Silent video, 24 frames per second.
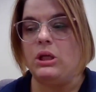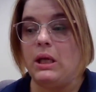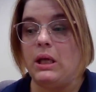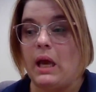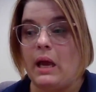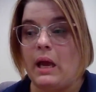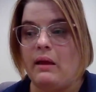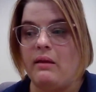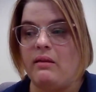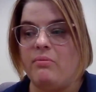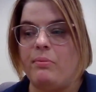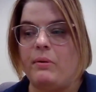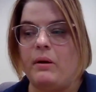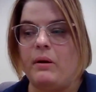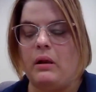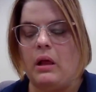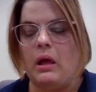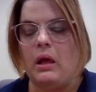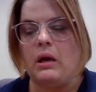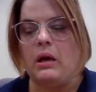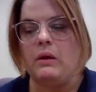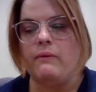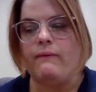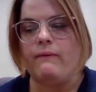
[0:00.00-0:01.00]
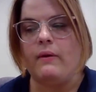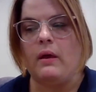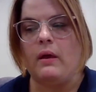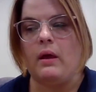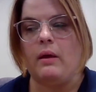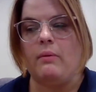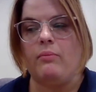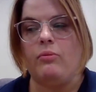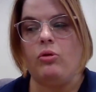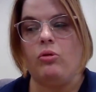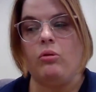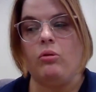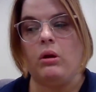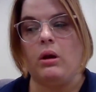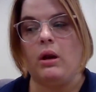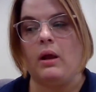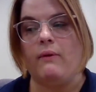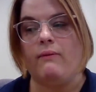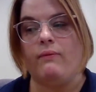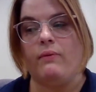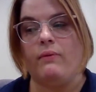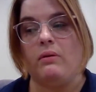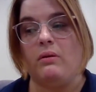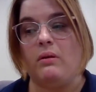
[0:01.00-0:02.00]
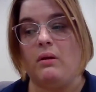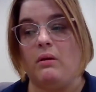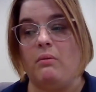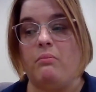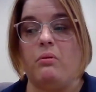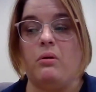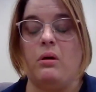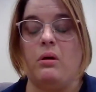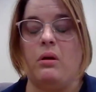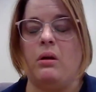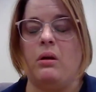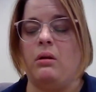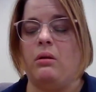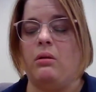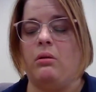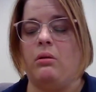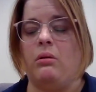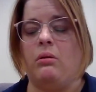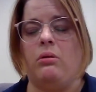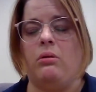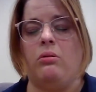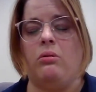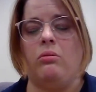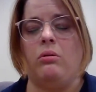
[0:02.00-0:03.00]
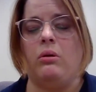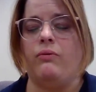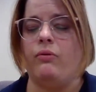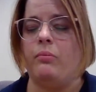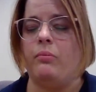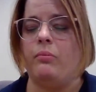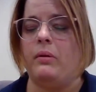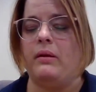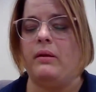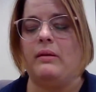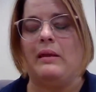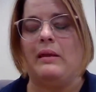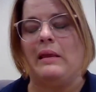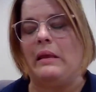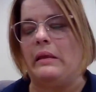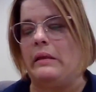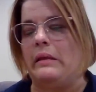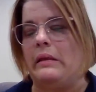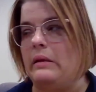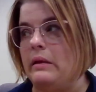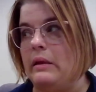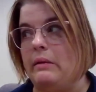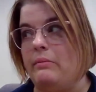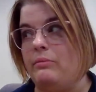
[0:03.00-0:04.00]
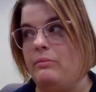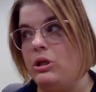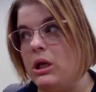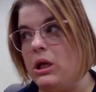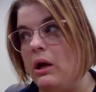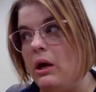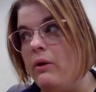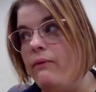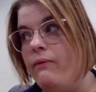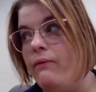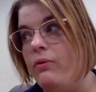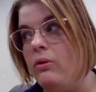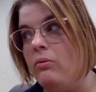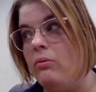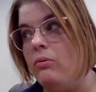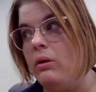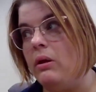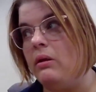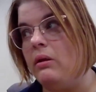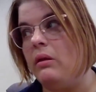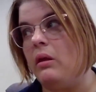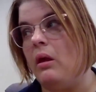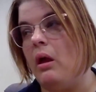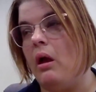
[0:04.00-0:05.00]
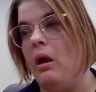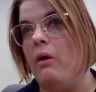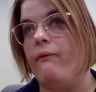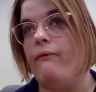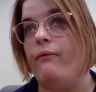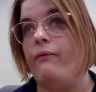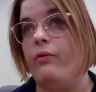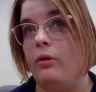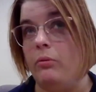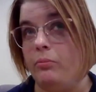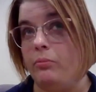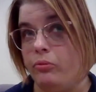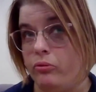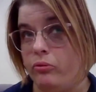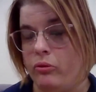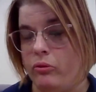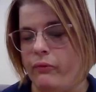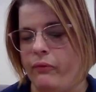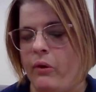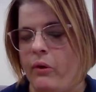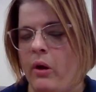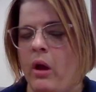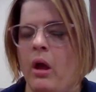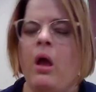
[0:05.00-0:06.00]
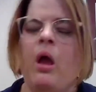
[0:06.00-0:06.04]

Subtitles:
Yes, but a lot of times you can have the same book in two different places on the same shelf. Dewey's not foolproof.